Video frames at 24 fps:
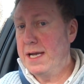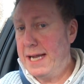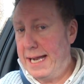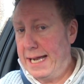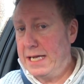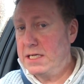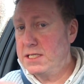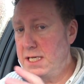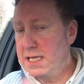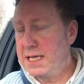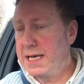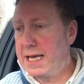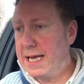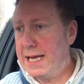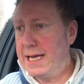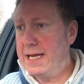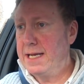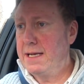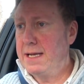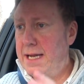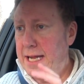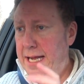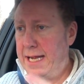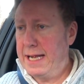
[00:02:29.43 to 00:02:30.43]
actually
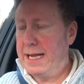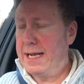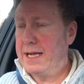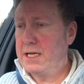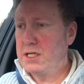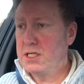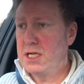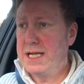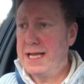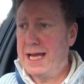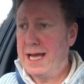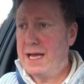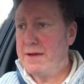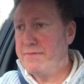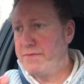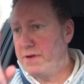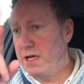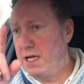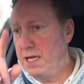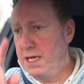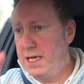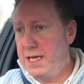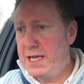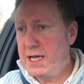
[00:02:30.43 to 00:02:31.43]
can have
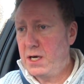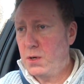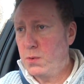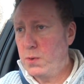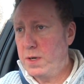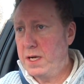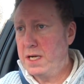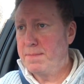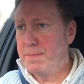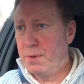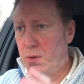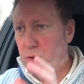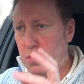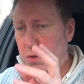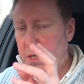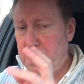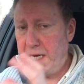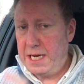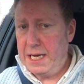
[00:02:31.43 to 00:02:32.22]
a liquid poured